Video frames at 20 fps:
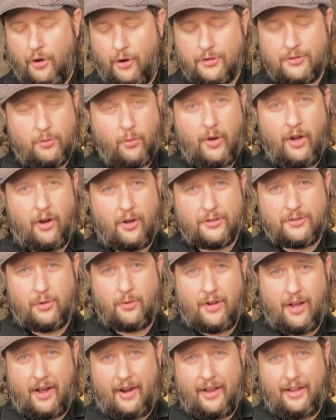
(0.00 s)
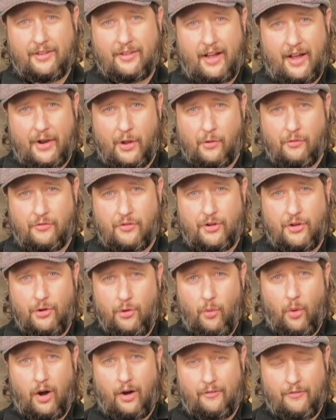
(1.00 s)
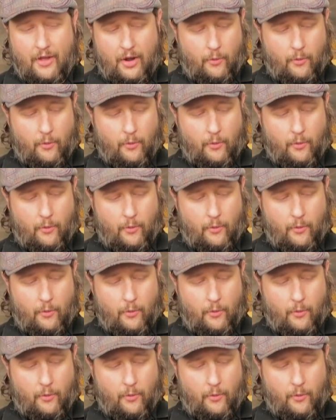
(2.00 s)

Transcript: notice we also got a lot of goo off